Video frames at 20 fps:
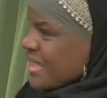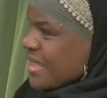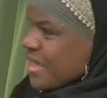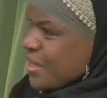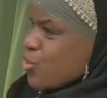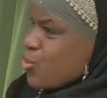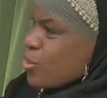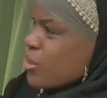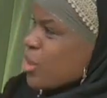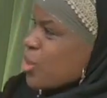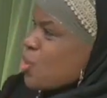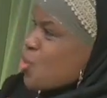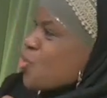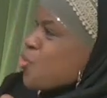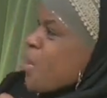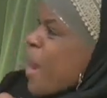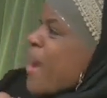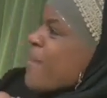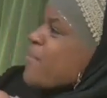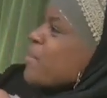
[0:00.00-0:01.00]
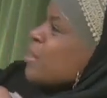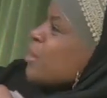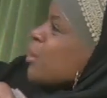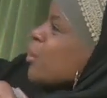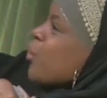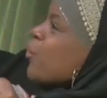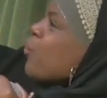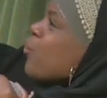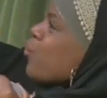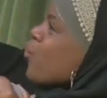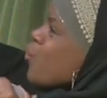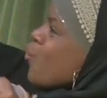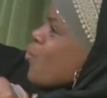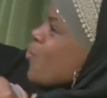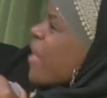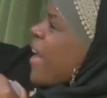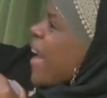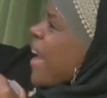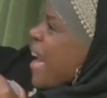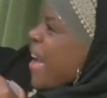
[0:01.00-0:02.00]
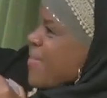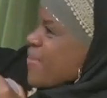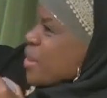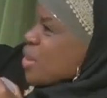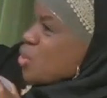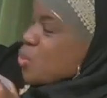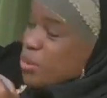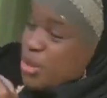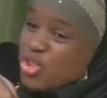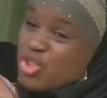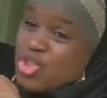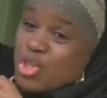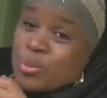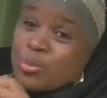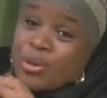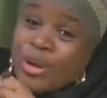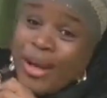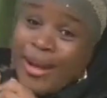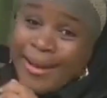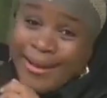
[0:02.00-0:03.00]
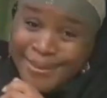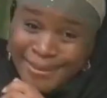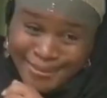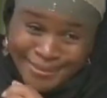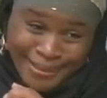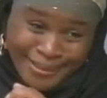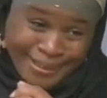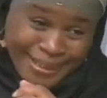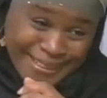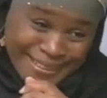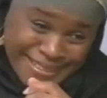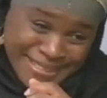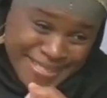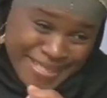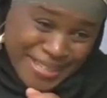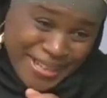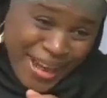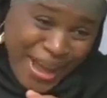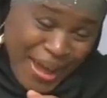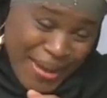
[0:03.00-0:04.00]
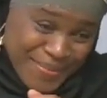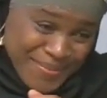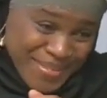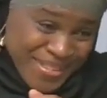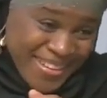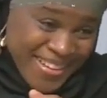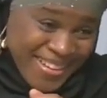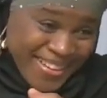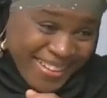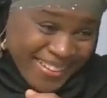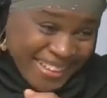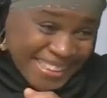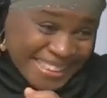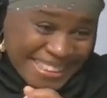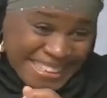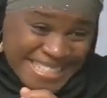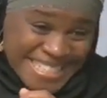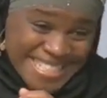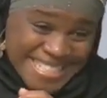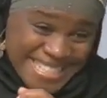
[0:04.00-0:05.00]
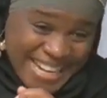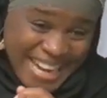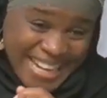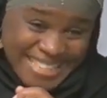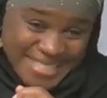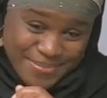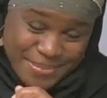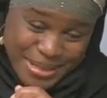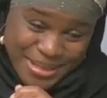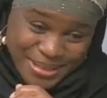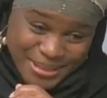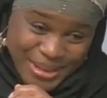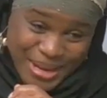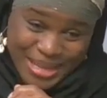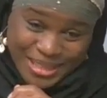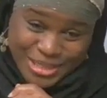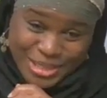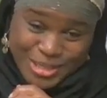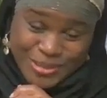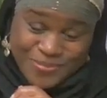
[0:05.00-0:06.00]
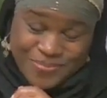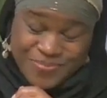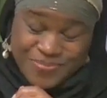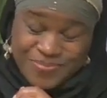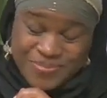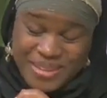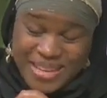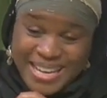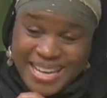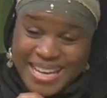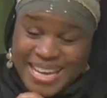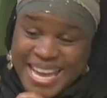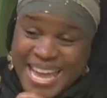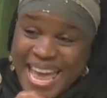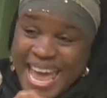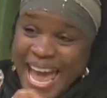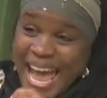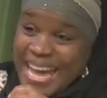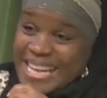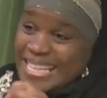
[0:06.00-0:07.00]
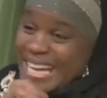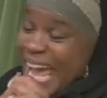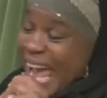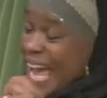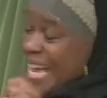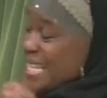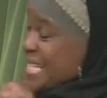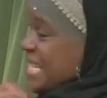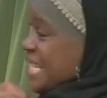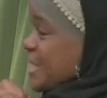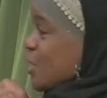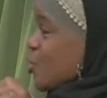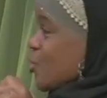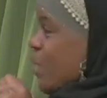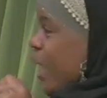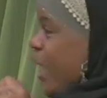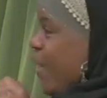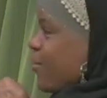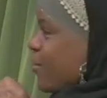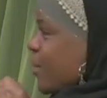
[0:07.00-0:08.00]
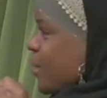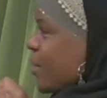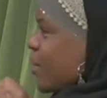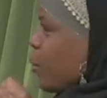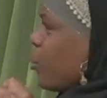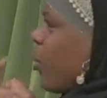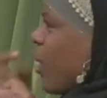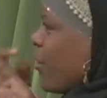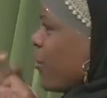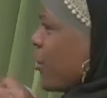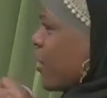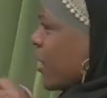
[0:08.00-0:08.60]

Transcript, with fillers: literally traveling through the heavens with Jibra'il and Isra and Mi'raj. And as he's traveling, the Prophet